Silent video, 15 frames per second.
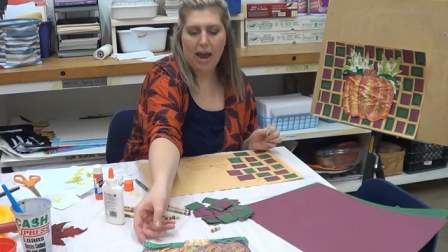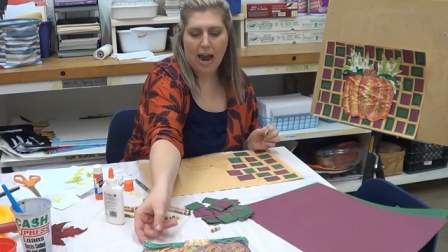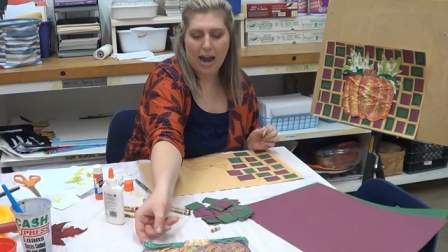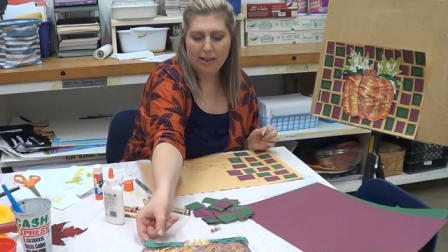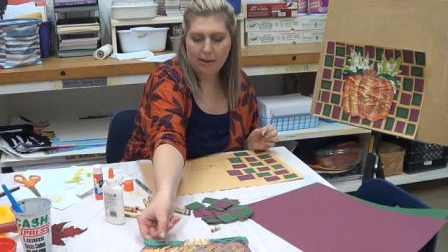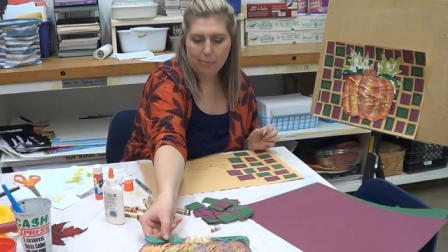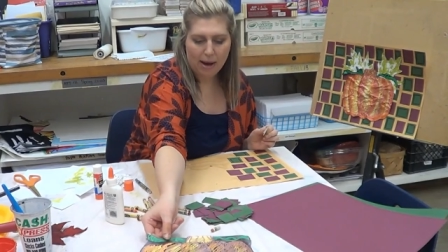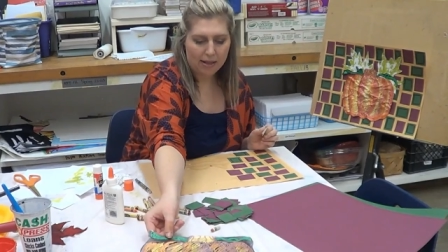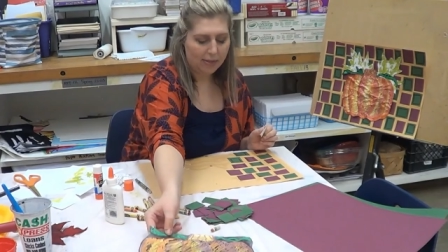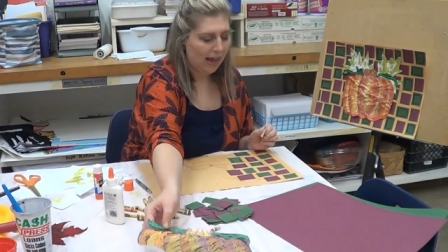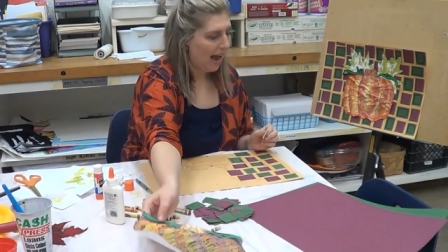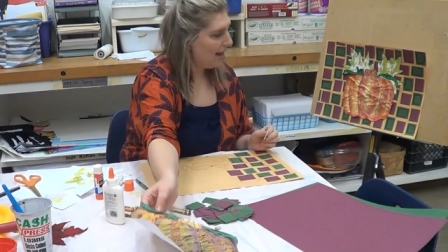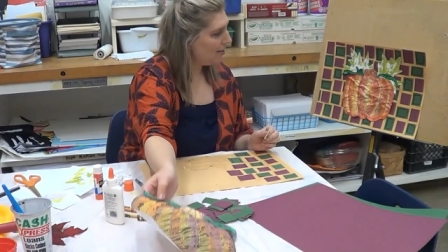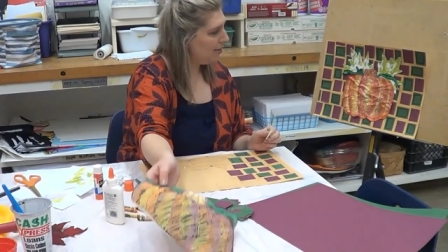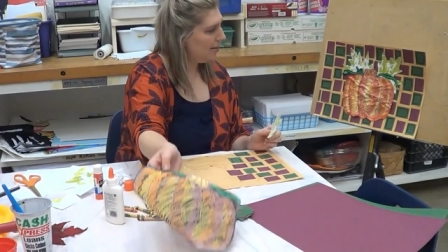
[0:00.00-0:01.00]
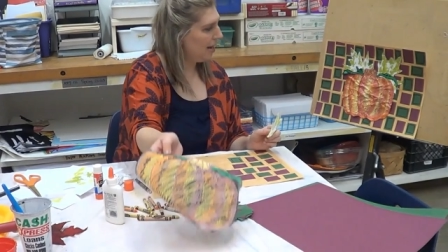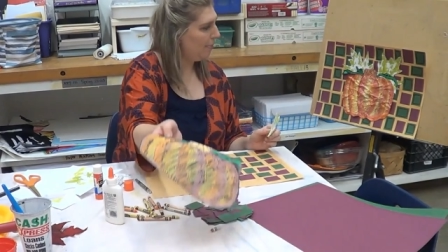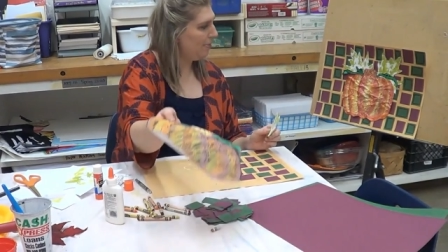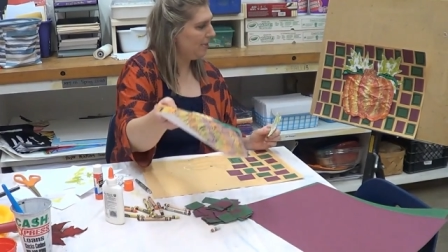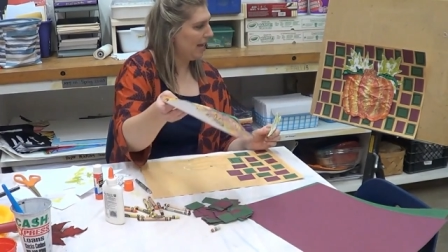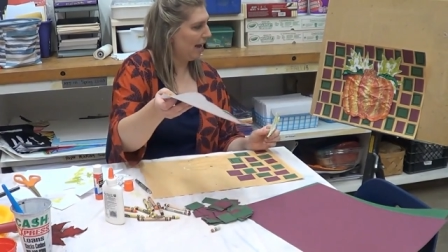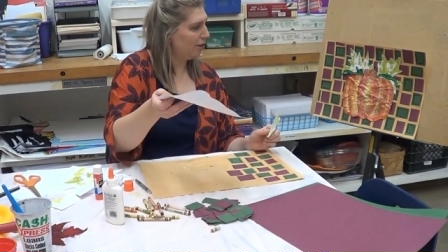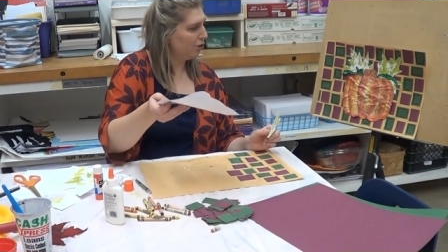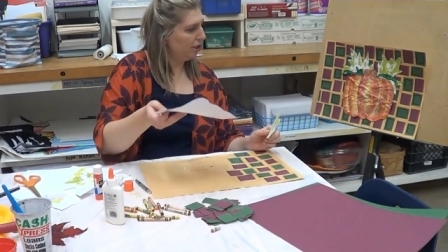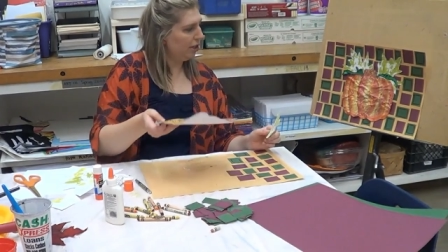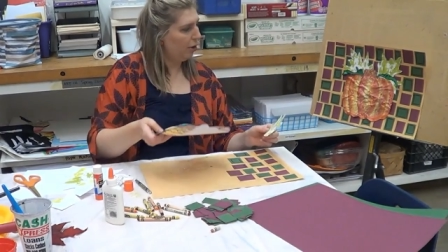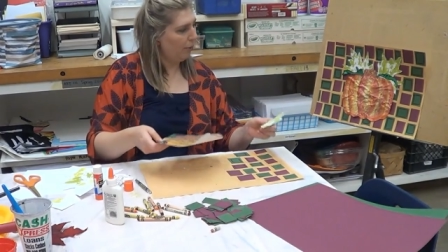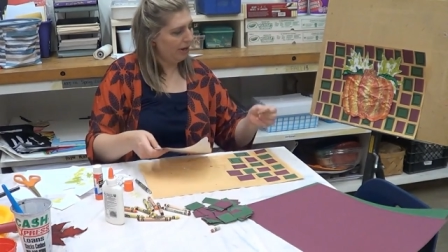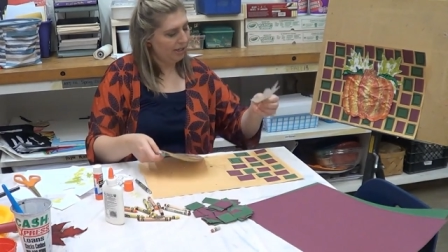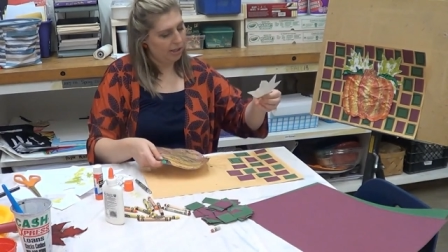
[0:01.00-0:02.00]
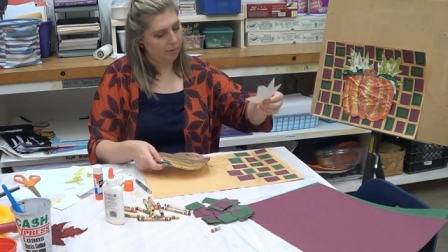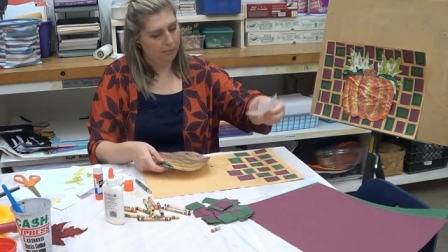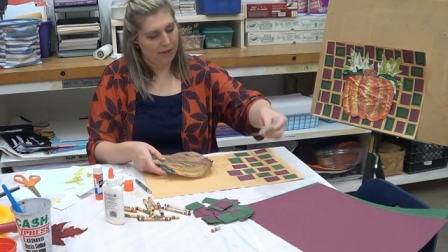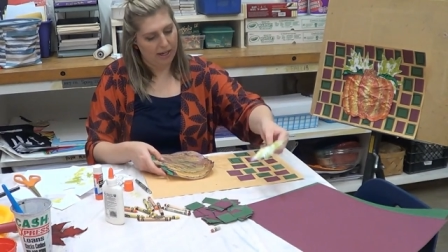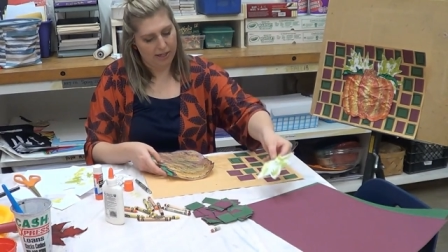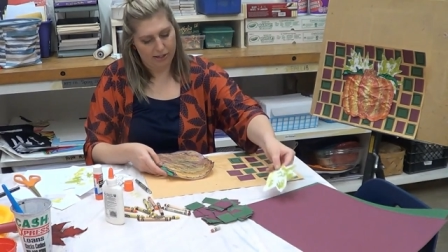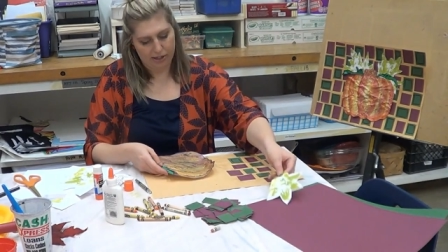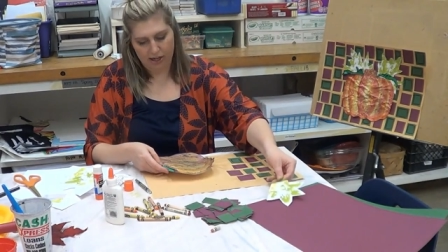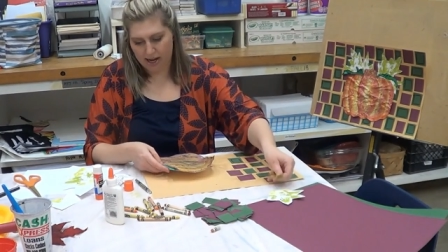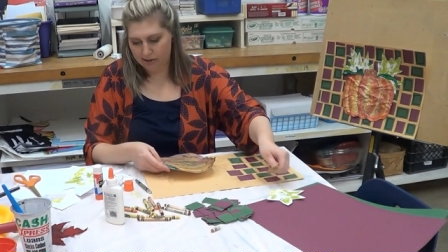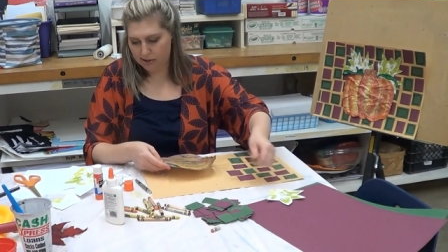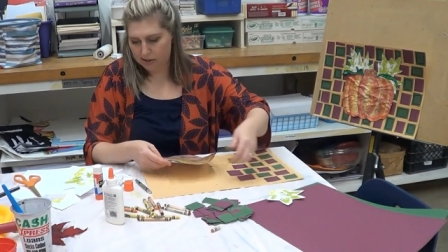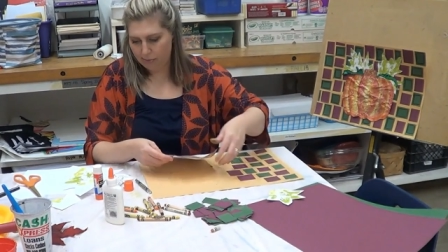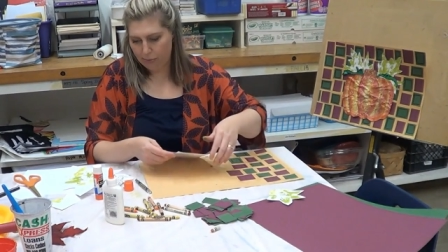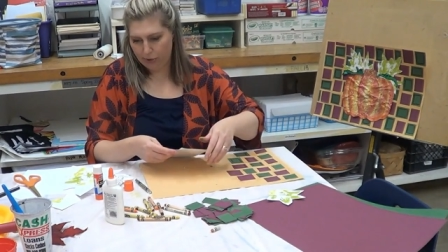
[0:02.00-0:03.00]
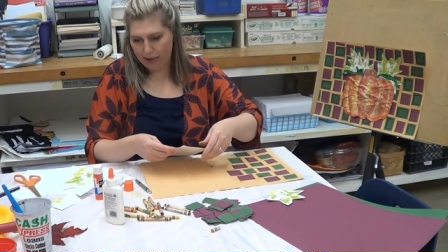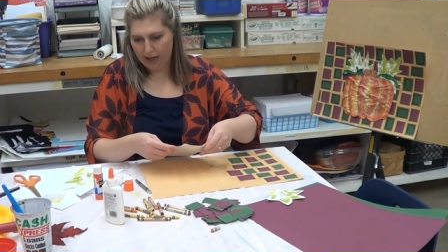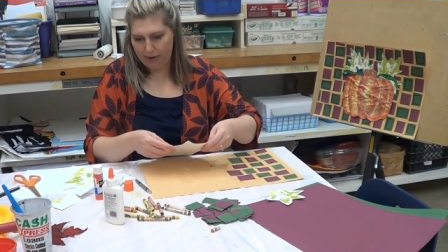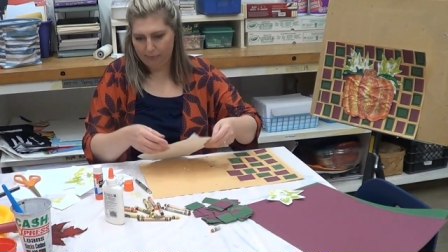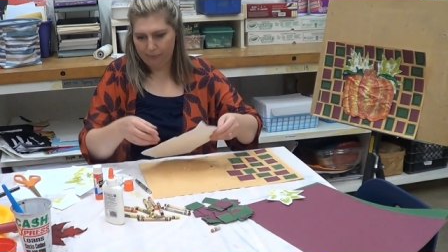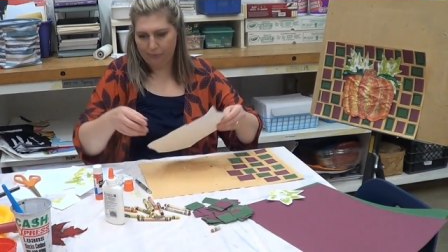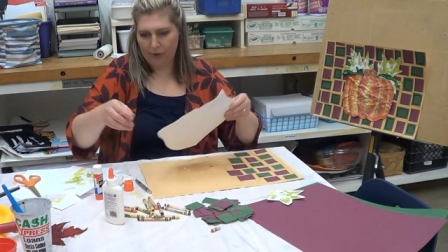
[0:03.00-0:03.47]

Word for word: And then my last step is actually going to be to assemble it.